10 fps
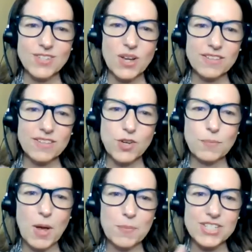So I'll give you
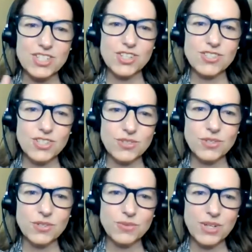a moment just
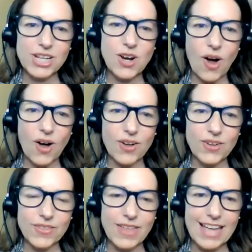to
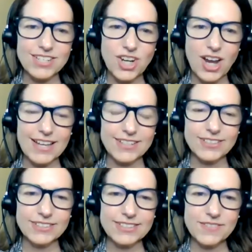recall that
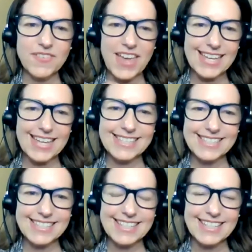child's face.